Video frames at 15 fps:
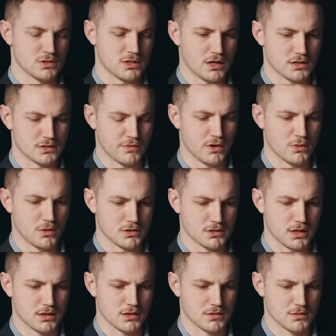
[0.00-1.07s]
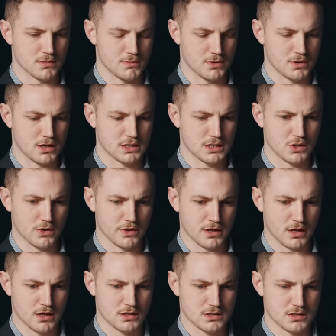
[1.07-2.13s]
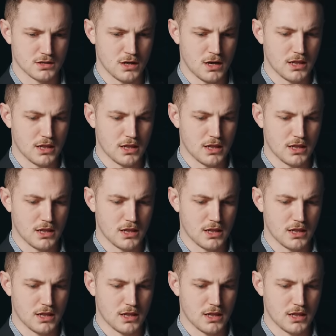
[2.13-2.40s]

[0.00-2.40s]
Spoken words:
say is very well taken, but is it not the case,